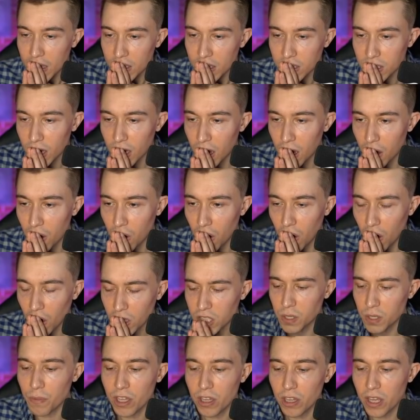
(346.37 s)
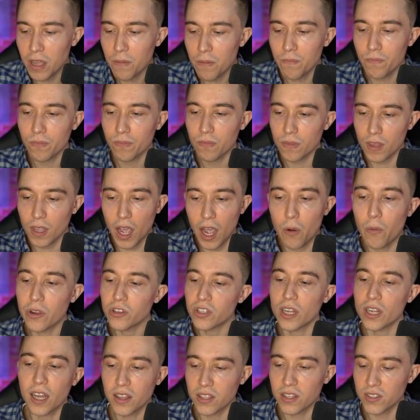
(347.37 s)
So ultimately, I
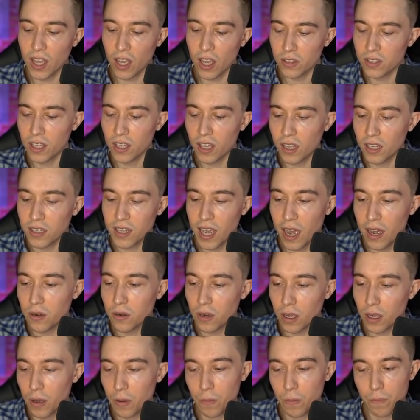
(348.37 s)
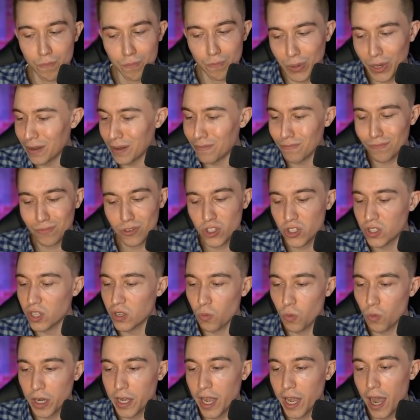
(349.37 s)
wish I got the Skeleton King down, but it just
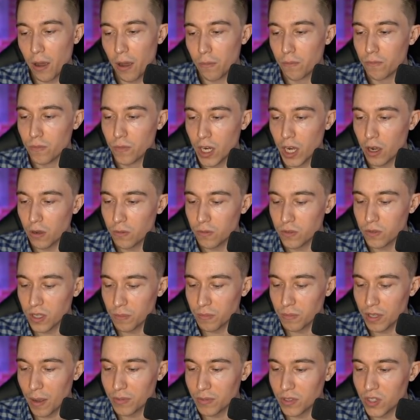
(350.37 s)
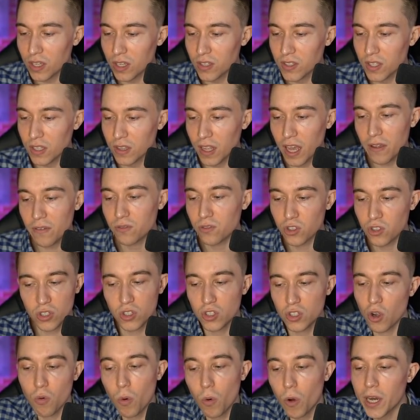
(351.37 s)
didn't work out. You know, sometimes things in life
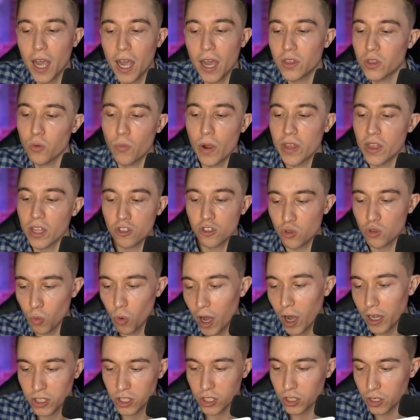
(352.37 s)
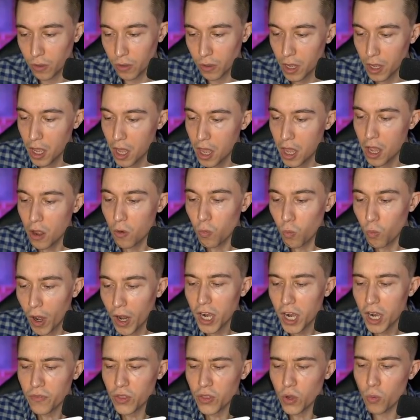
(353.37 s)
just don't work out the way that you want to.
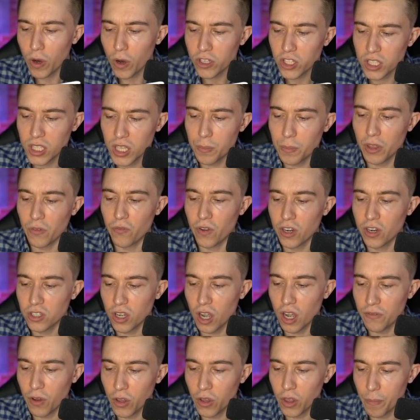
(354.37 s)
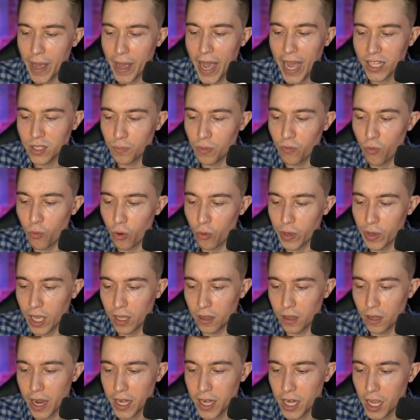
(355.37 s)
Wonder if the Witch is able to finish off all the bats before we
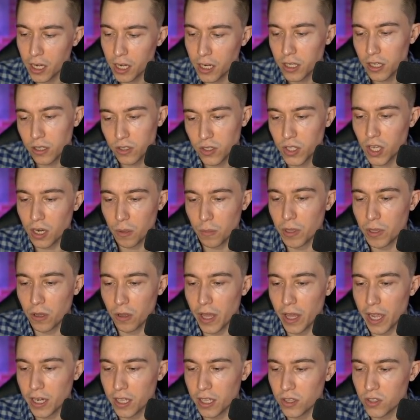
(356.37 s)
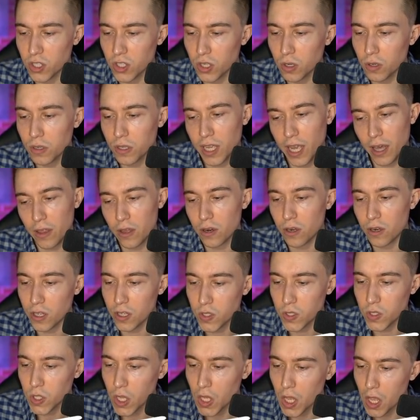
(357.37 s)
get lightning. It's going to be a lightning soon. There it is.